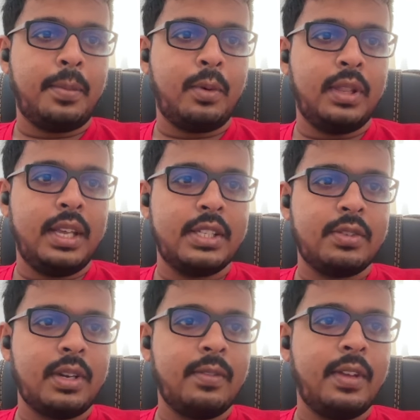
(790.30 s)
For
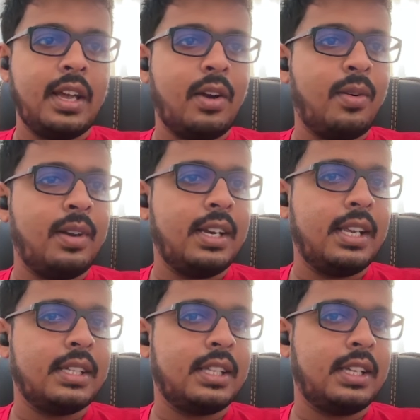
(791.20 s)
this one we are only
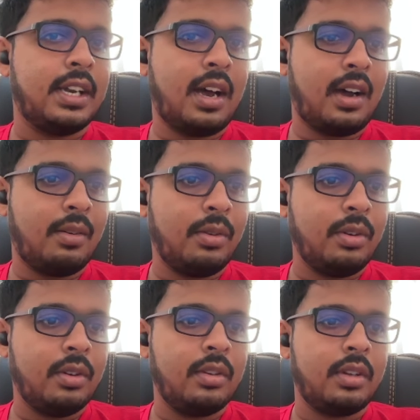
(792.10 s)
testing the DAO,
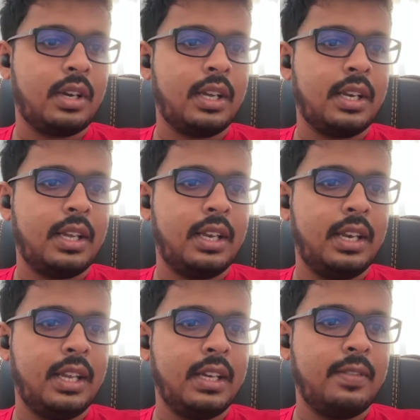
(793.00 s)
right? In
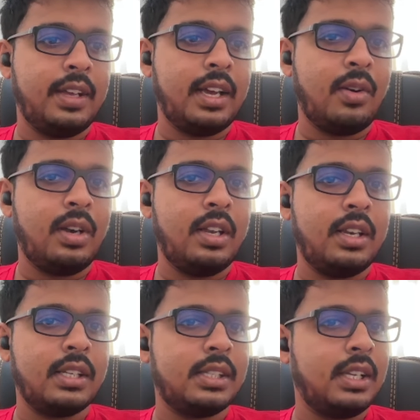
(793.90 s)
here we are only
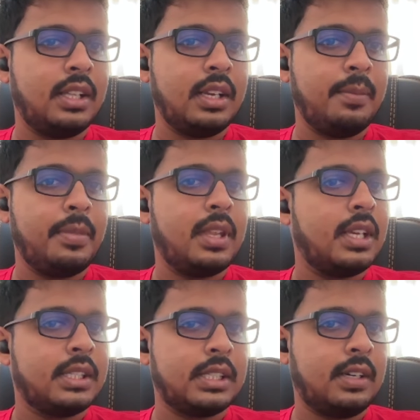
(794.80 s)
testing the
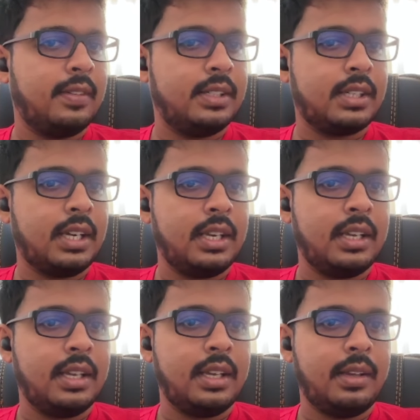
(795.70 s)
service, right?
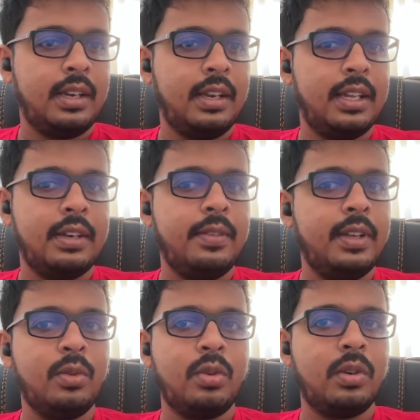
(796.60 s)
In here
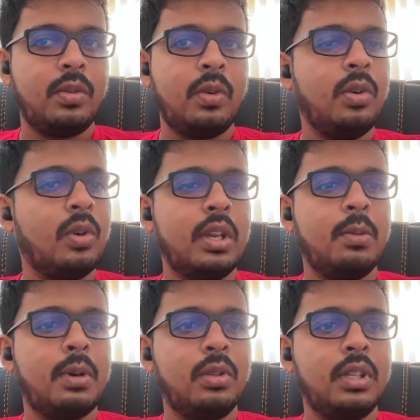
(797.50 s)
we don't worry
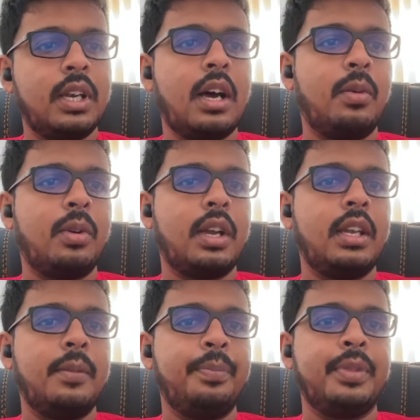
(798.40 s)
about the DAO,
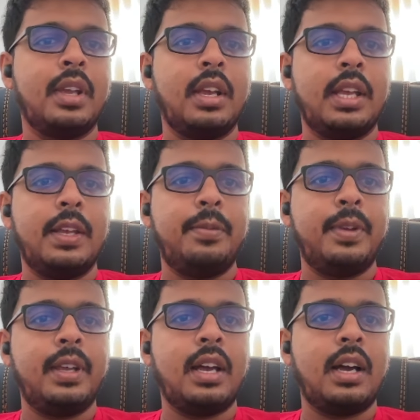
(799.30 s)
right? If
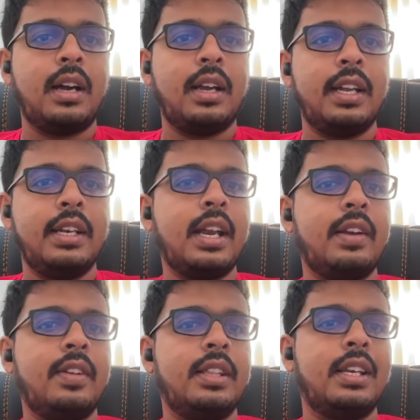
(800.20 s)
we are
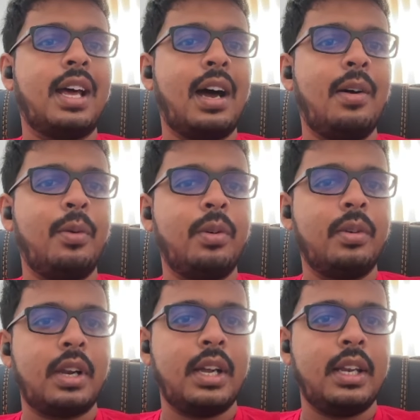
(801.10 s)
interact with the DAO,
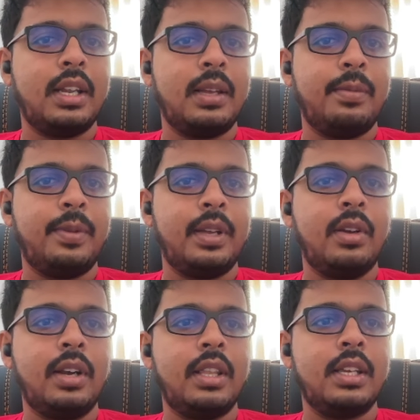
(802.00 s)
right? If we
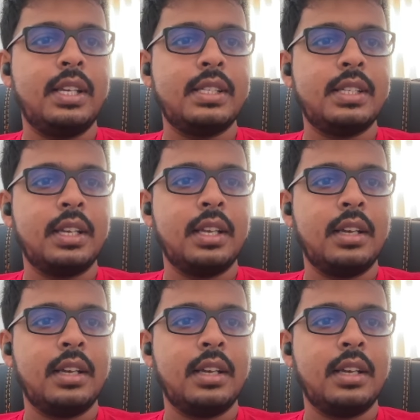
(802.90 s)
get this